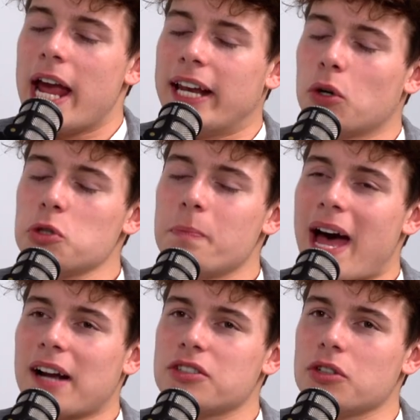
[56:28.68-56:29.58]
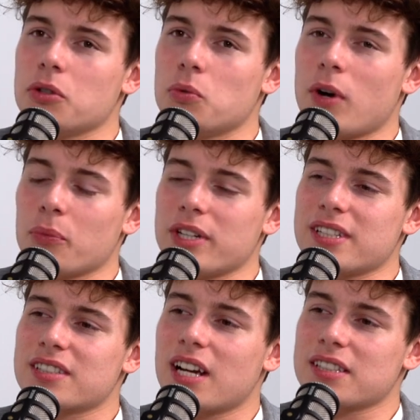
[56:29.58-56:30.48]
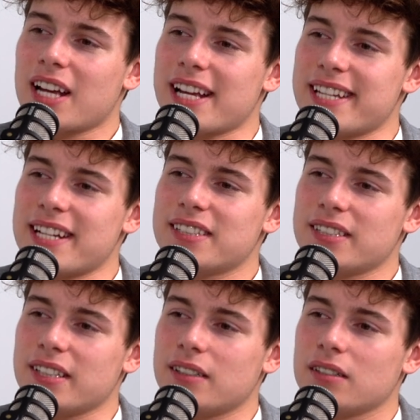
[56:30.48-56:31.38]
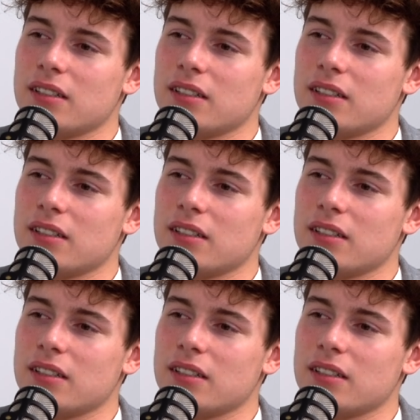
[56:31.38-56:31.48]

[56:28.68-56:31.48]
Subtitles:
And it goes back to when we discussed identity.